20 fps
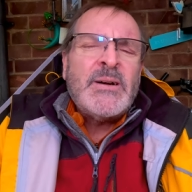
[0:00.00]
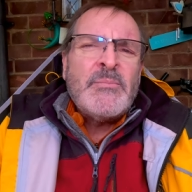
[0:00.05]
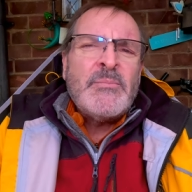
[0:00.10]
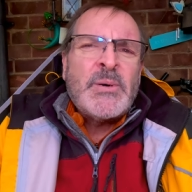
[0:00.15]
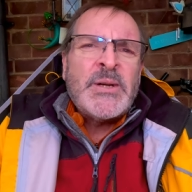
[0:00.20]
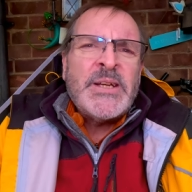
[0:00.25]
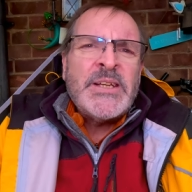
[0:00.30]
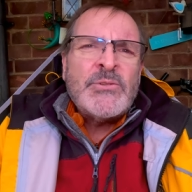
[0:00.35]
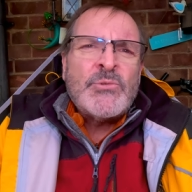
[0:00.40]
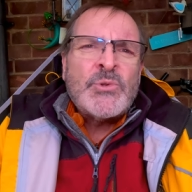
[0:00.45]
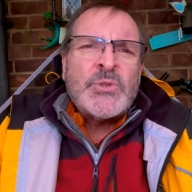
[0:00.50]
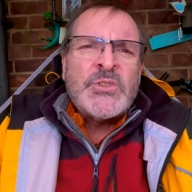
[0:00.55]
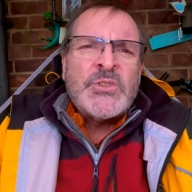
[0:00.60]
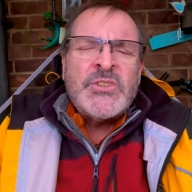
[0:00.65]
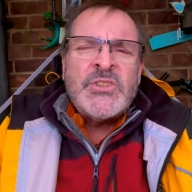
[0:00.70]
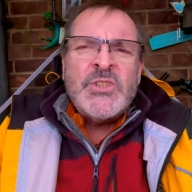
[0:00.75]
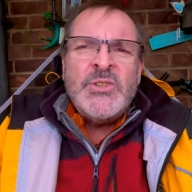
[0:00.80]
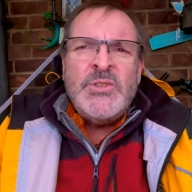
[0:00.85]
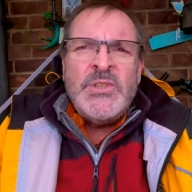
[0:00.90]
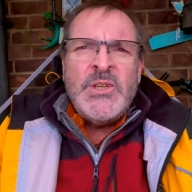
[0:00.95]
but it was
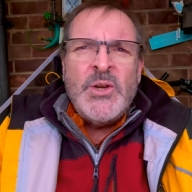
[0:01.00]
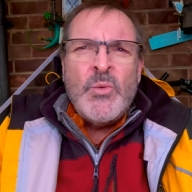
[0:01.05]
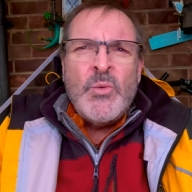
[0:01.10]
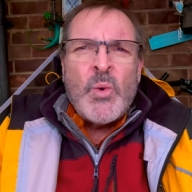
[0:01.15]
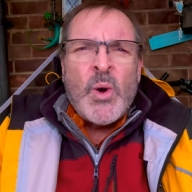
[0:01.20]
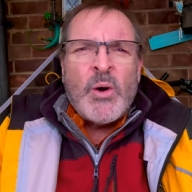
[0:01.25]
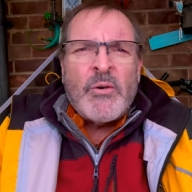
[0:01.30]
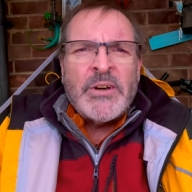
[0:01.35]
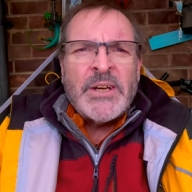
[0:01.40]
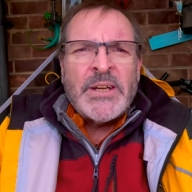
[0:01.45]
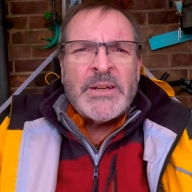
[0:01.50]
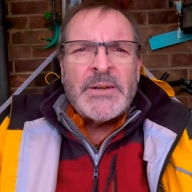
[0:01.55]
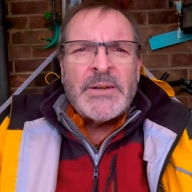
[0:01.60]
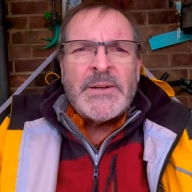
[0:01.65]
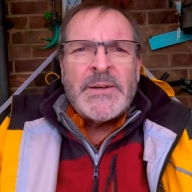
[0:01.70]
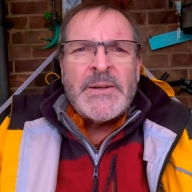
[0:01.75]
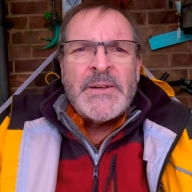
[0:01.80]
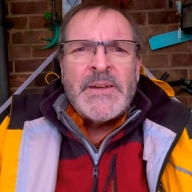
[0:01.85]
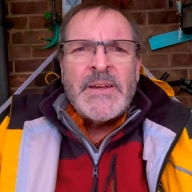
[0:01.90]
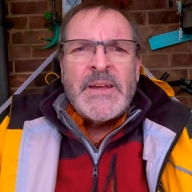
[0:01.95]
Zulu Warrior
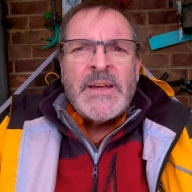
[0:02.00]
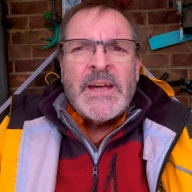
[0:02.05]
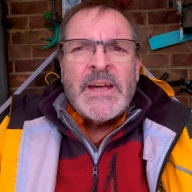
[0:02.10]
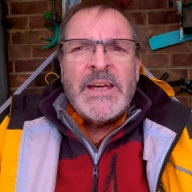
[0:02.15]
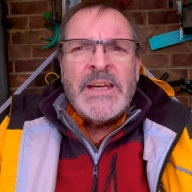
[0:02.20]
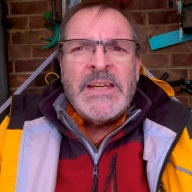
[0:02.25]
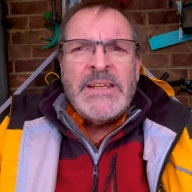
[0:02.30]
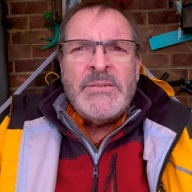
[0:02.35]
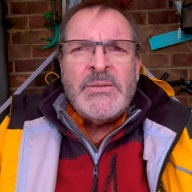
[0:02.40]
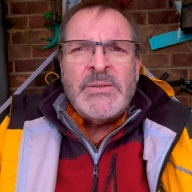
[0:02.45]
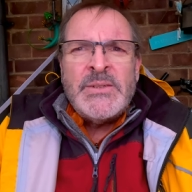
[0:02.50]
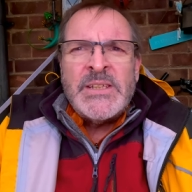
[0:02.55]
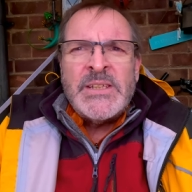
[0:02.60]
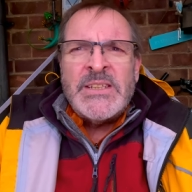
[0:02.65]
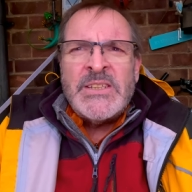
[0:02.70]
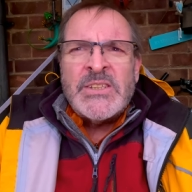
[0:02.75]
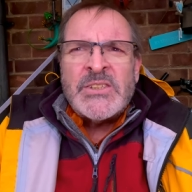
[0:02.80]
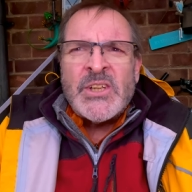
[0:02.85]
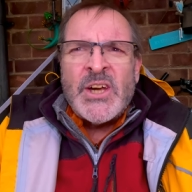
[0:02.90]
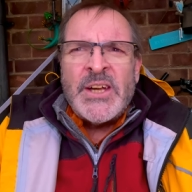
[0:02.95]
he he
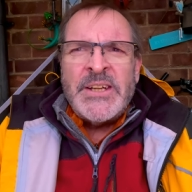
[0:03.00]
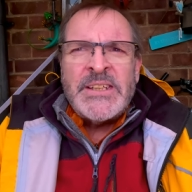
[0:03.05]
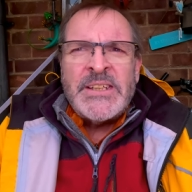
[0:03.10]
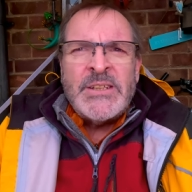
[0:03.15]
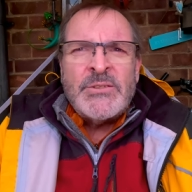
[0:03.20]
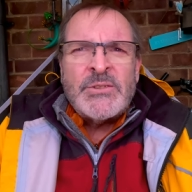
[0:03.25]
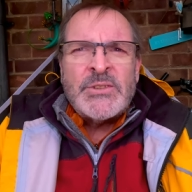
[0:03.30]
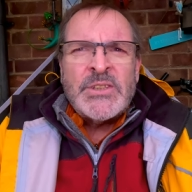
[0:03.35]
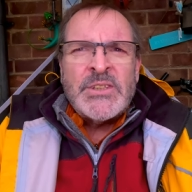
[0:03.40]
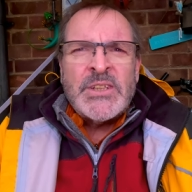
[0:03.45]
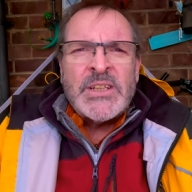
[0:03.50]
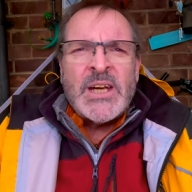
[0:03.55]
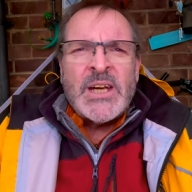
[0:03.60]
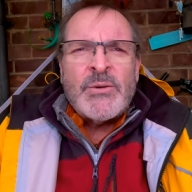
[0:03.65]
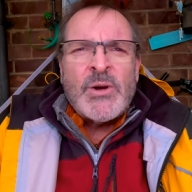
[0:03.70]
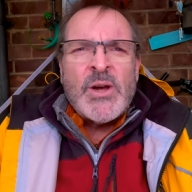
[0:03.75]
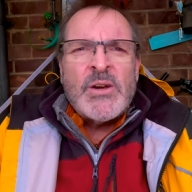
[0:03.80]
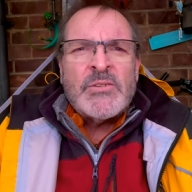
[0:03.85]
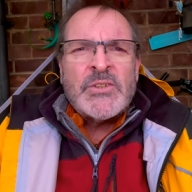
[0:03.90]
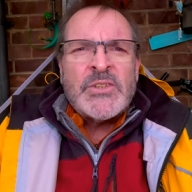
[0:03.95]
decided he was going to
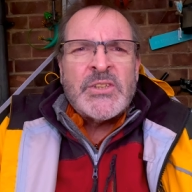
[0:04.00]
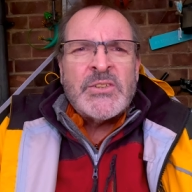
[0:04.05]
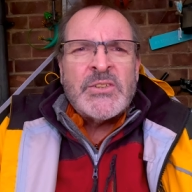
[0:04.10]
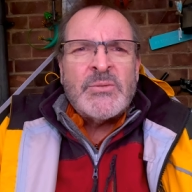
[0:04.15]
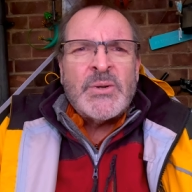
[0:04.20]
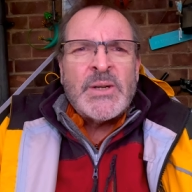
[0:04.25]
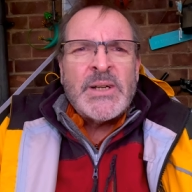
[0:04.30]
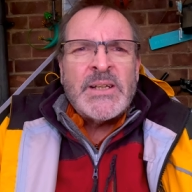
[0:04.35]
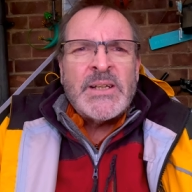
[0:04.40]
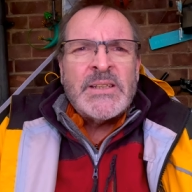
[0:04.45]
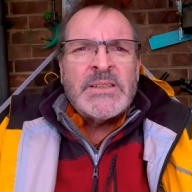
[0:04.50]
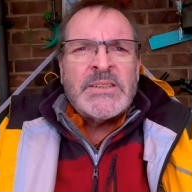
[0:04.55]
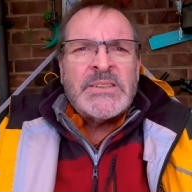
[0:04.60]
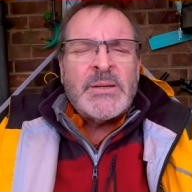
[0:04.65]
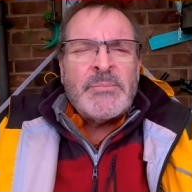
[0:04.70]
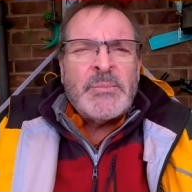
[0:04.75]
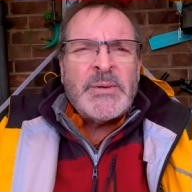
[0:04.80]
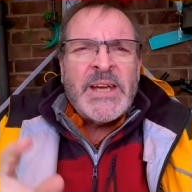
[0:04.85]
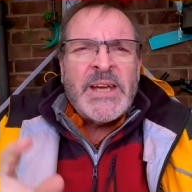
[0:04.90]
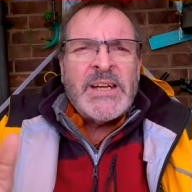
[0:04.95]
go over to uh,
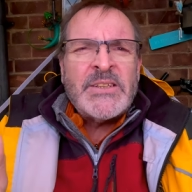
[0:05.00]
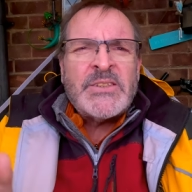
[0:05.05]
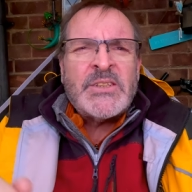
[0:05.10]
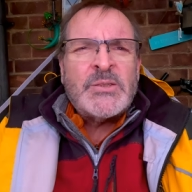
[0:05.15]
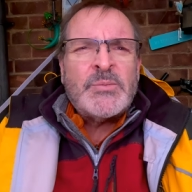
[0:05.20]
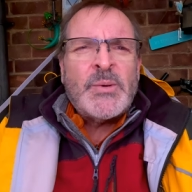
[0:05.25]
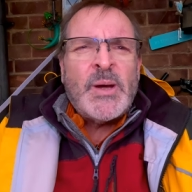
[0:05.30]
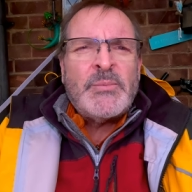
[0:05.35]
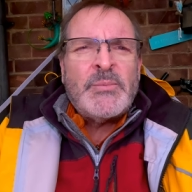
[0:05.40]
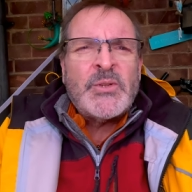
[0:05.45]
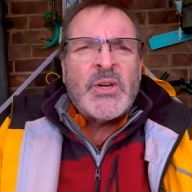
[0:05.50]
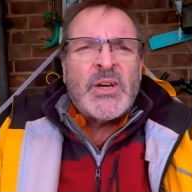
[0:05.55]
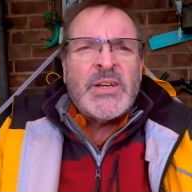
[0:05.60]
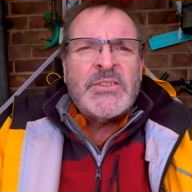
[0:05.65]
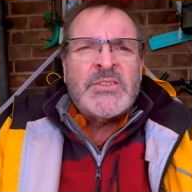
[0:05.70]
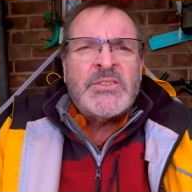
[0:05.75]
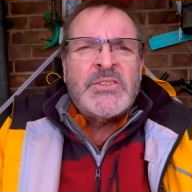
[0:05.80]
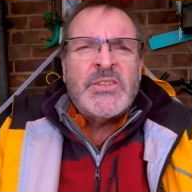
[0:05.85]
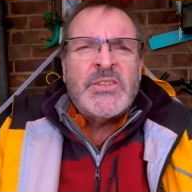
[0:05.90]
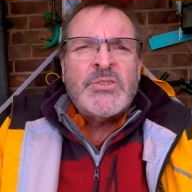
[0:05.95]
somebody else's website.
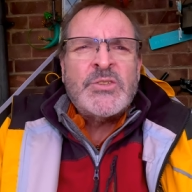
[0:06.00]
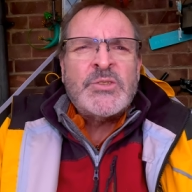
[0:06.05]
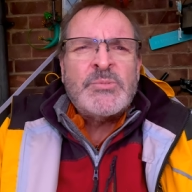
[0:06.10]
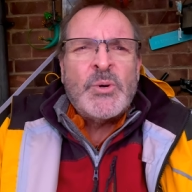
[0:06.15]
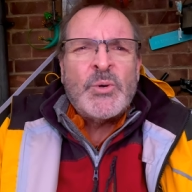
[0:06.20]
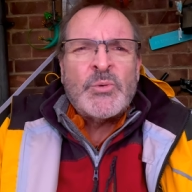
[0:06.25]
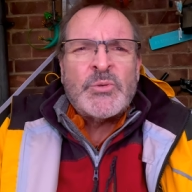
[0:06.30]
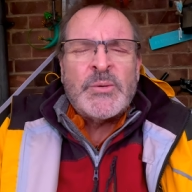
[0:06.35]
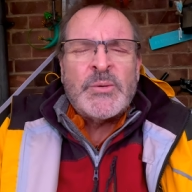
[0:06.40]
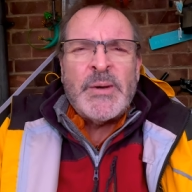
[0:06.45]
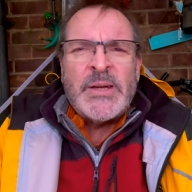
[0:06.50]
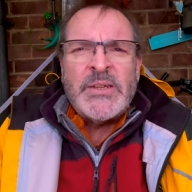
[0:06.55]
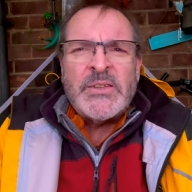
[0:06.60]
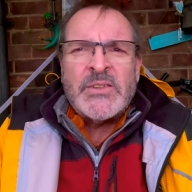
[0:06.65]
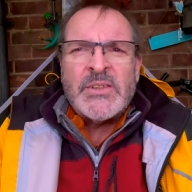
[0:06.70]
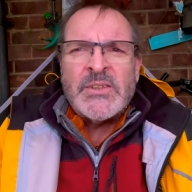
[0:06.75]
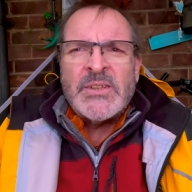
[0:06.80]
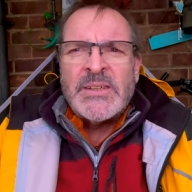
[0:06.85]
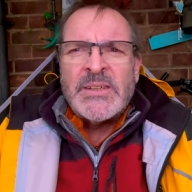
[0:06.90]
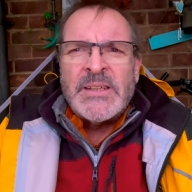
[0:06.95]
It's too small to
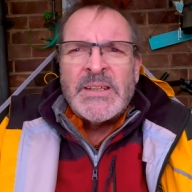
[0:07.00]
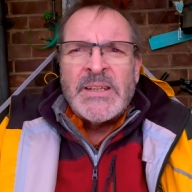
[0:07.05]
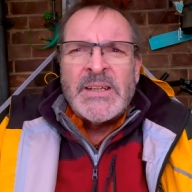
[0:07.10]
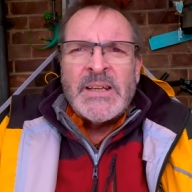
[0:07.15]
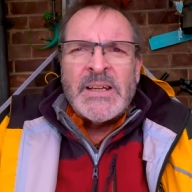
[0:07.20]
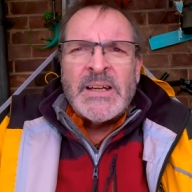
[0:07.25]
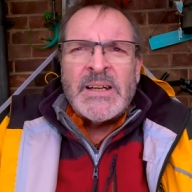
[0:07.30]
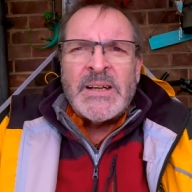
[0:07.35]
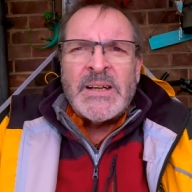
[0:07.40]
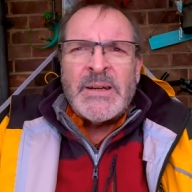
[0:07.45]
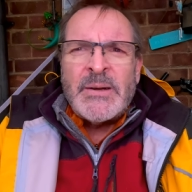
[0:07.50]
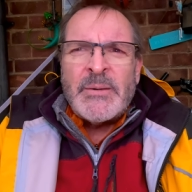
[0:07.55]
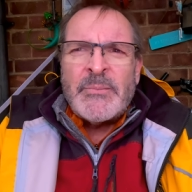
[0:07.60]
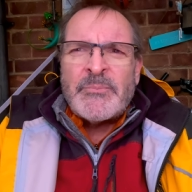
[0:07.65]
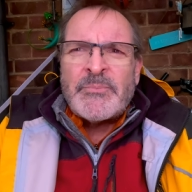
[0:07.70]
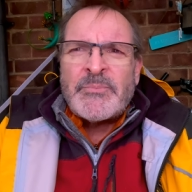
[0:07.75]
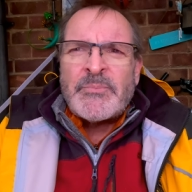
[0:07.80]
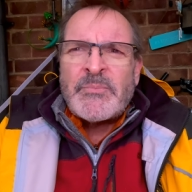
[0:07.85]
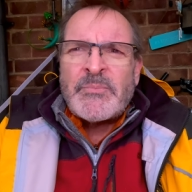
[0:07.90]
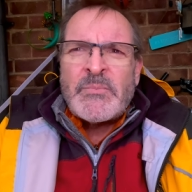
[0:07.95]
mention,
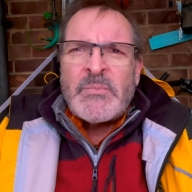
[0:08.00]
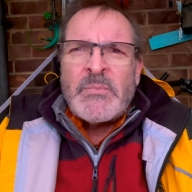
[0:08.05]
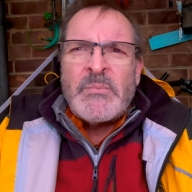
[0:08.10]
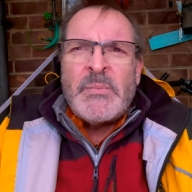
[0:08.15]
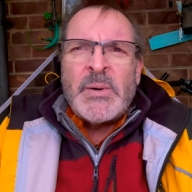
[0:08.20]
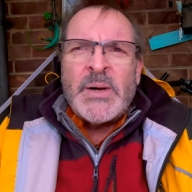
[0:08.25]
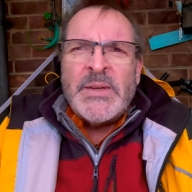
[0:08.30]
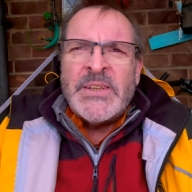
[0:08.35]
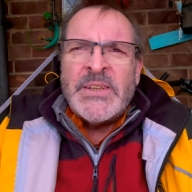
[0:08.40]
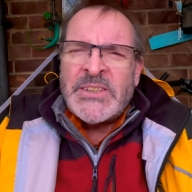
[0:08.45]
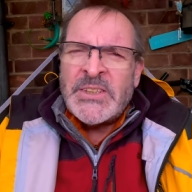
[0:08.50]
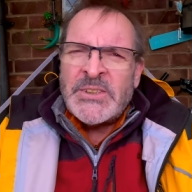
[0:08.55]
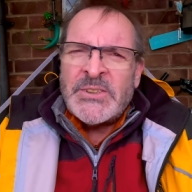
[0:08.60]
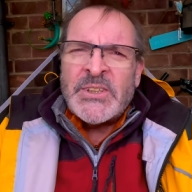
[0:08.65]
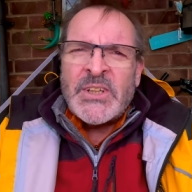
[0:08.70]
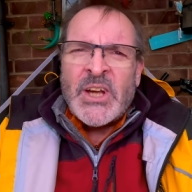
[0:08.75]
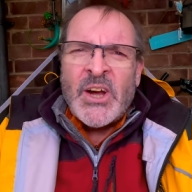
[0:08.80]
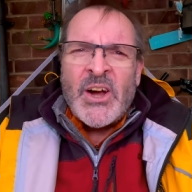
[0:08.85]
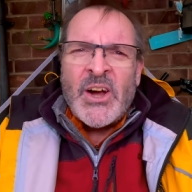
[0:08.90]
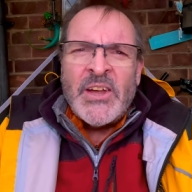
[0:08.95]
um, but this is a
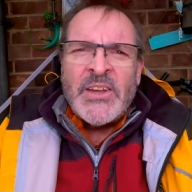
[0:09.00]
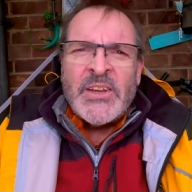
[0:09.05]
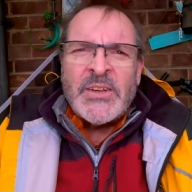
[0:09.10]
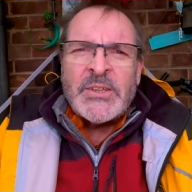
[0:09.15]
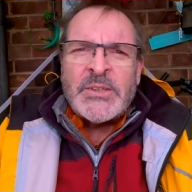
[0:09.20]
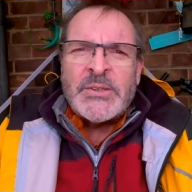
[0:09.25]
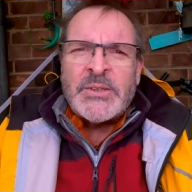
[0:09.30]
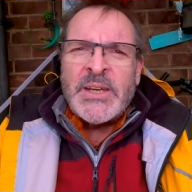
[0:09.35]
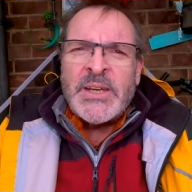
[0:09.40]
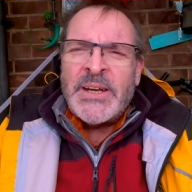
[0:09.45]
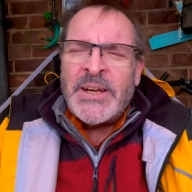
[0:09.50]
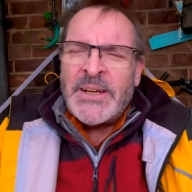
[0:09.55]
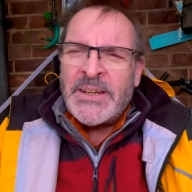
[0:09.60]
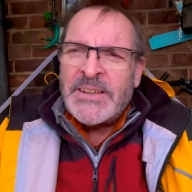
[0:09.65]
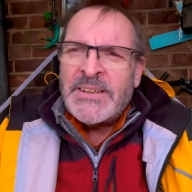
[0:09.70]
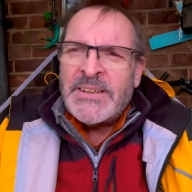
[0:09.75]
guy that's uh,